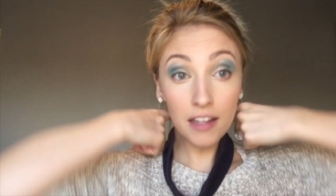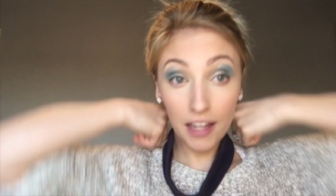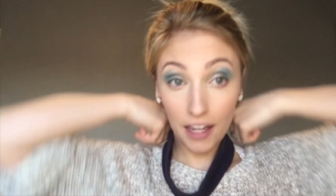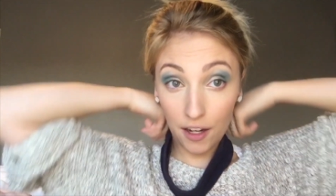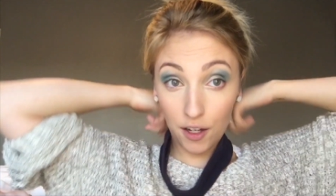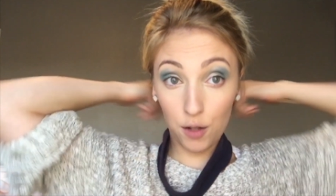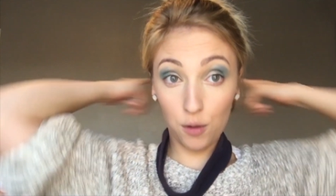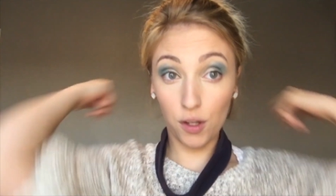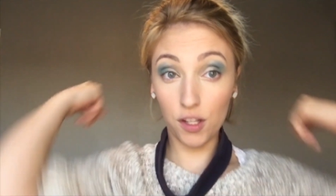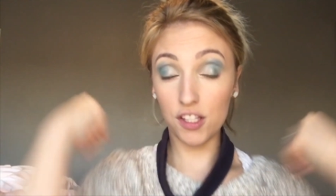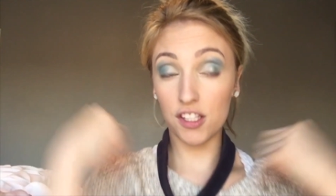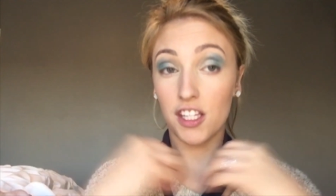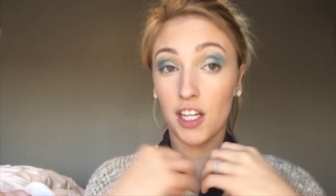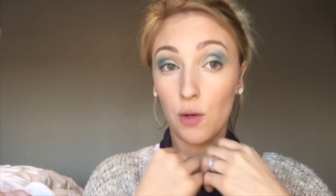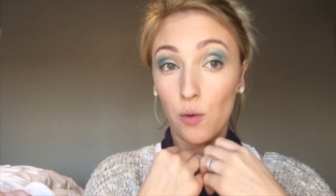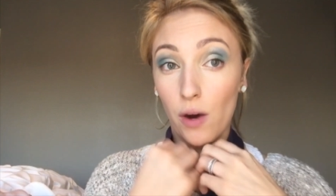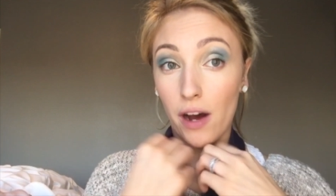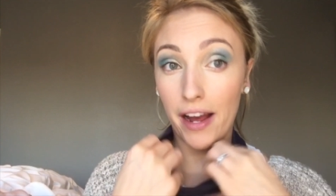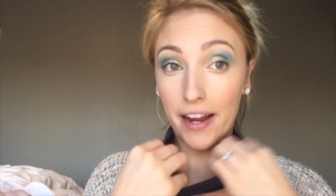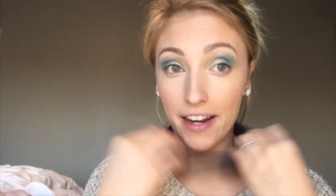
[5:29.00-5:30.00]
And you will see
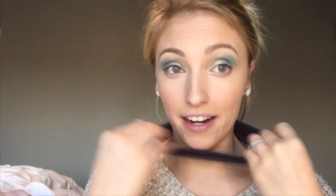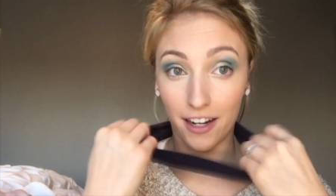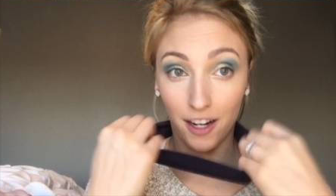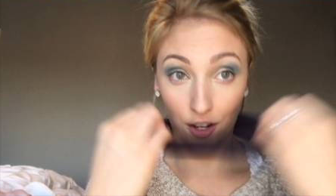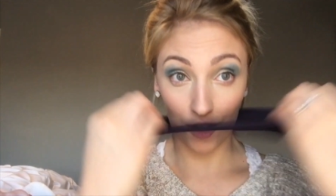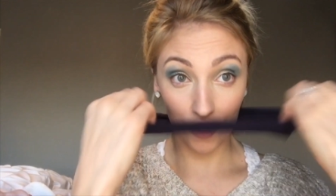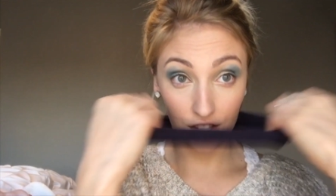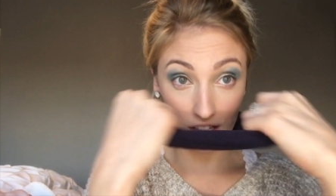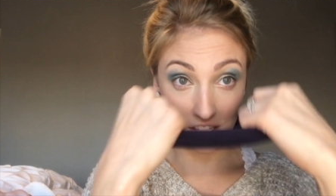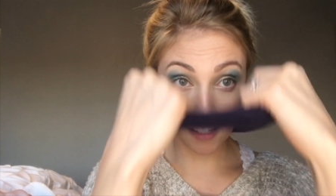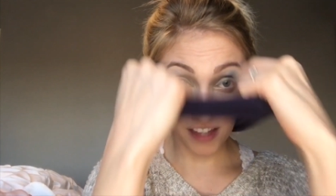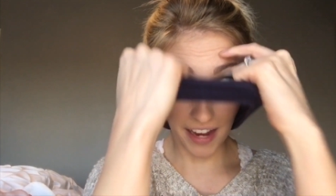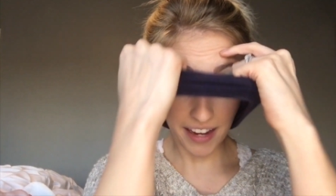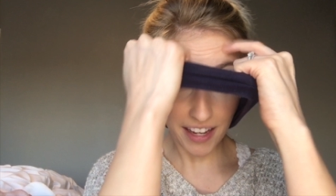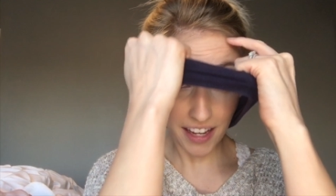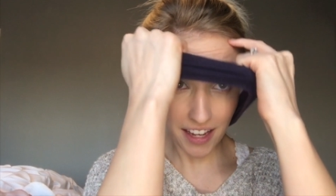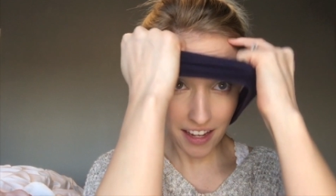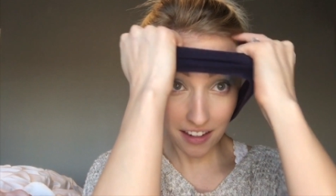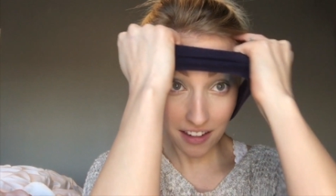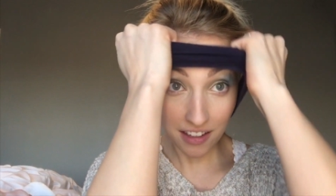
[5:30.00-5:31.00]
why here in just a
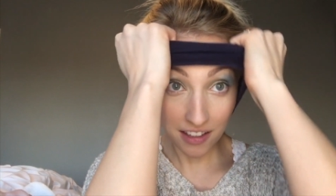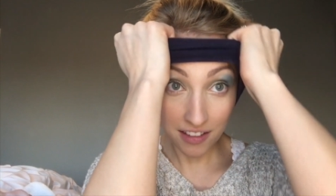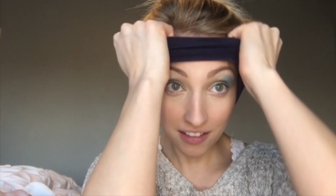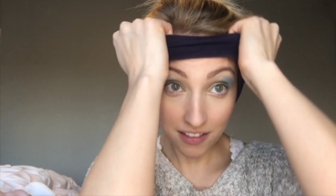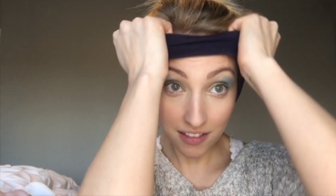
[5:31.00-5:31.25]
second.